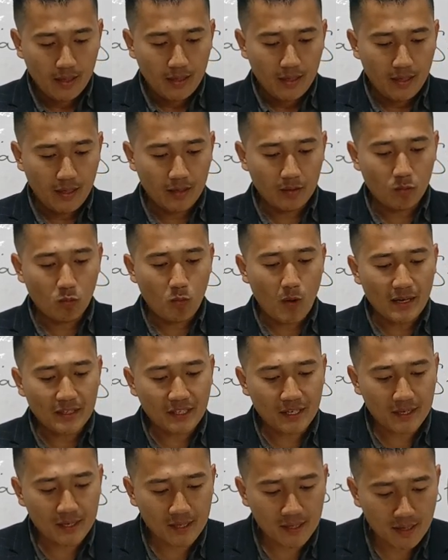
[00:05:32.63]
it
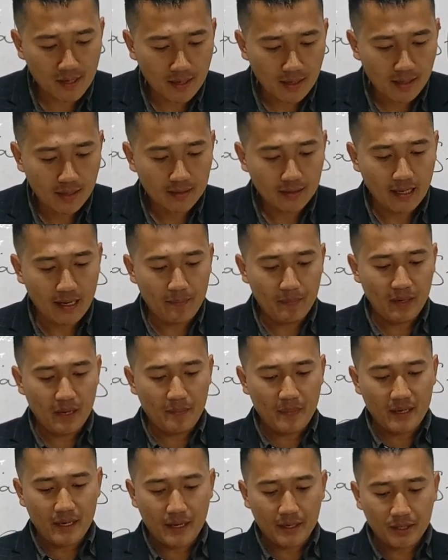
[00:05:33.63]
watches the
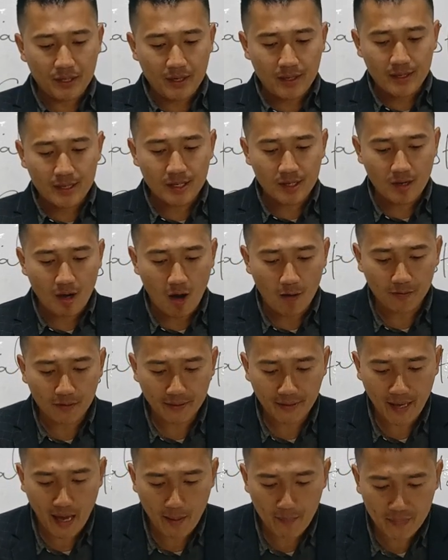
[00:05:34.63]
implementations of
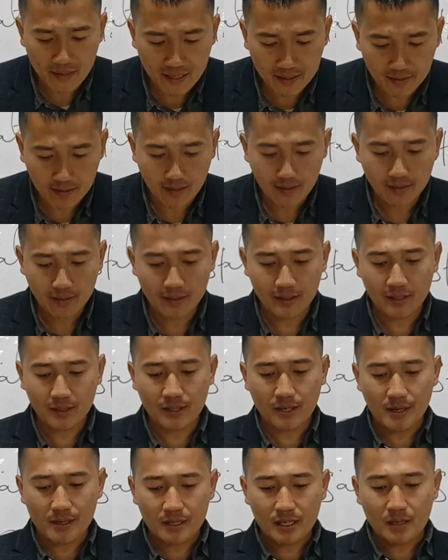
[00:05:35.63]
the cabinet
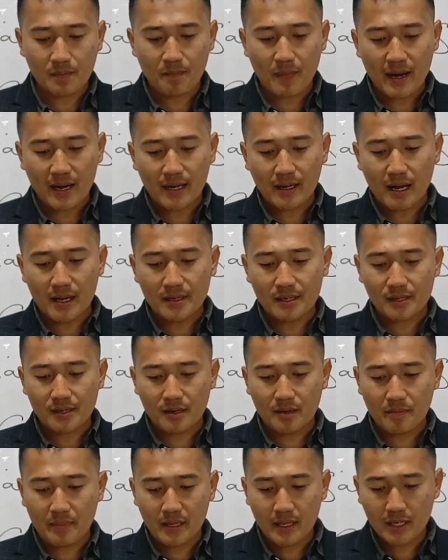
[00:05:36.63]
decisions by the
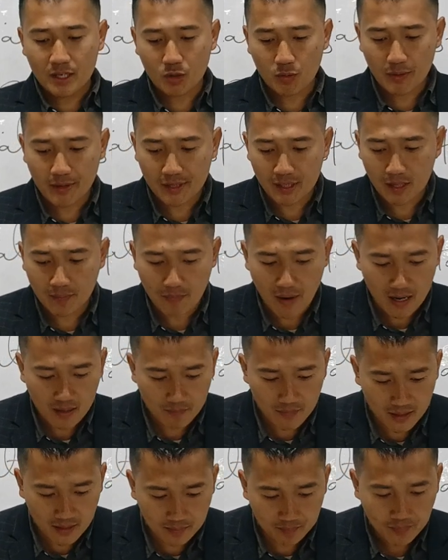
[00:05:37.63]
concerned ministries,
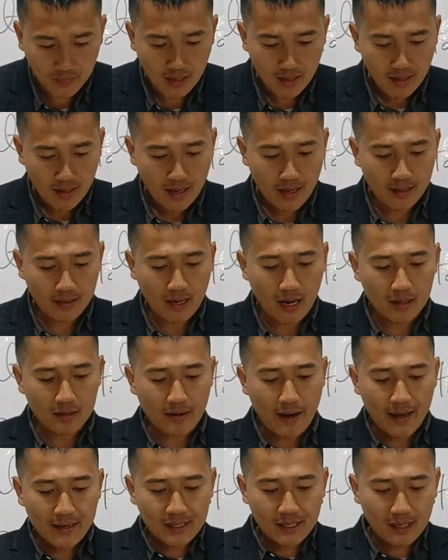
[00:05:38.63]
department, and other
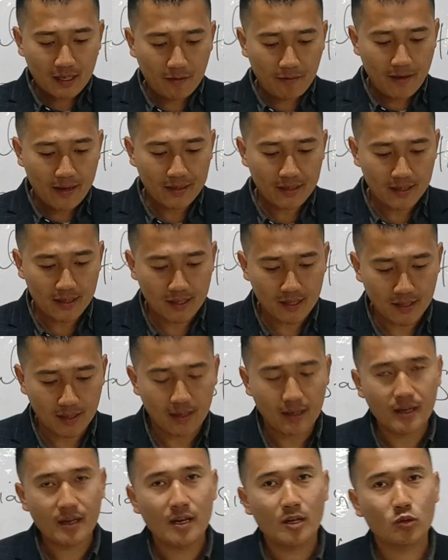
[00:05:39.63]
executive
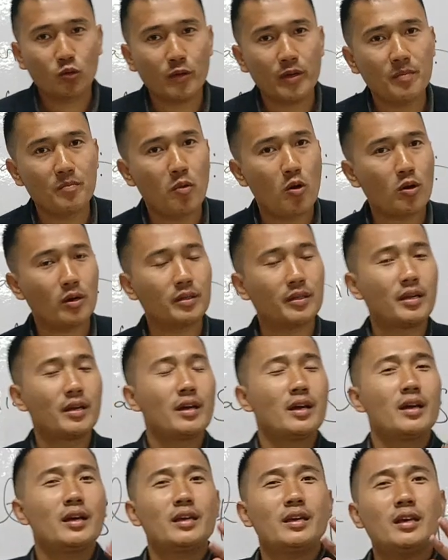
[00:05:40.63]
agency. Too
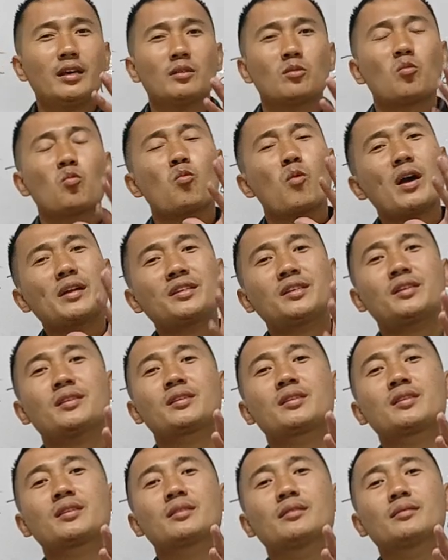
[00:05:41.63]
important. It
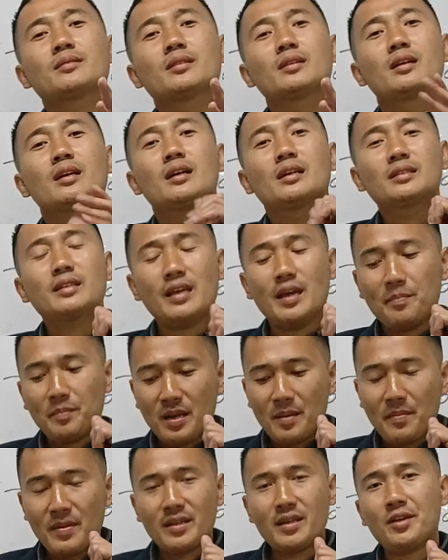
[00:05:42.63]
watches the
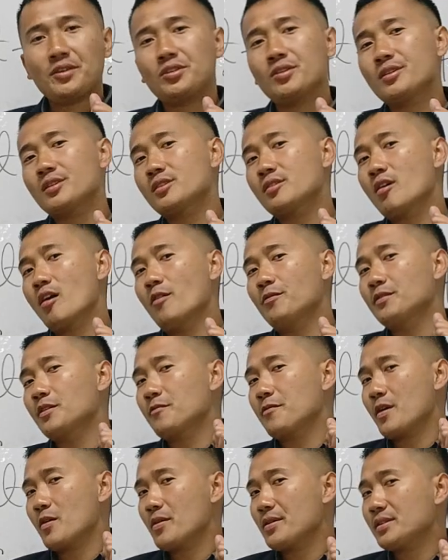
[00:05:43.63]
implementations of the
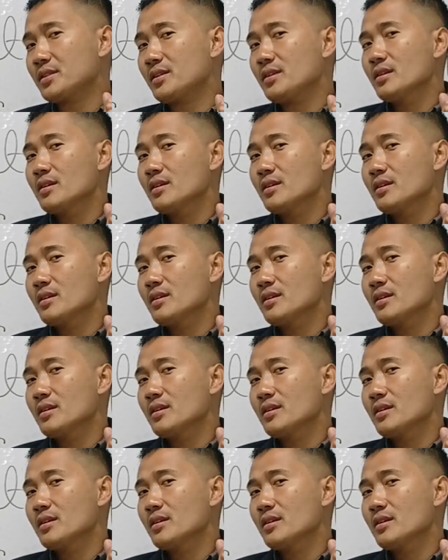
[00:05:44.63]
various